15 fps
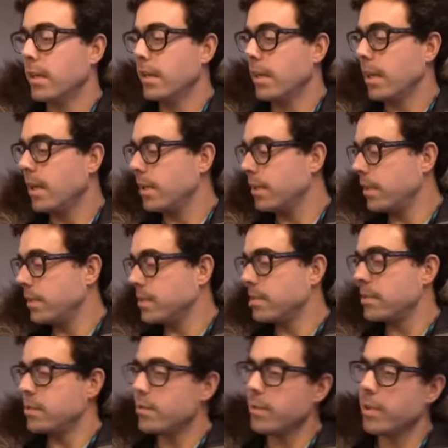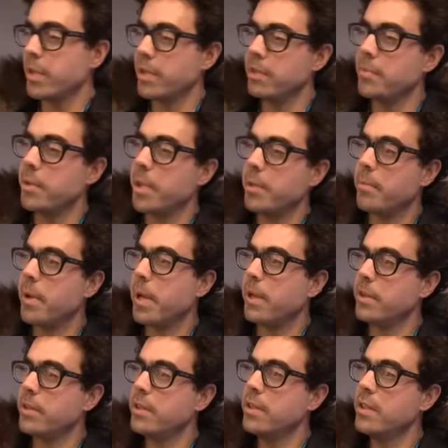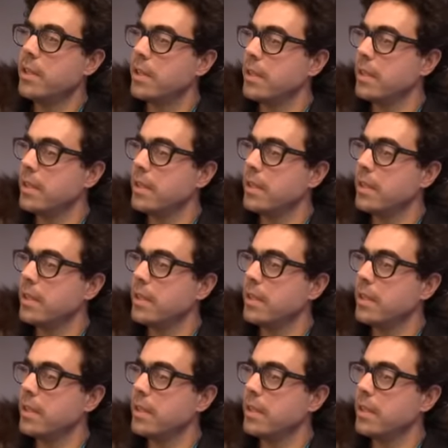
Yeah, and that's the story of Tomato Mountain.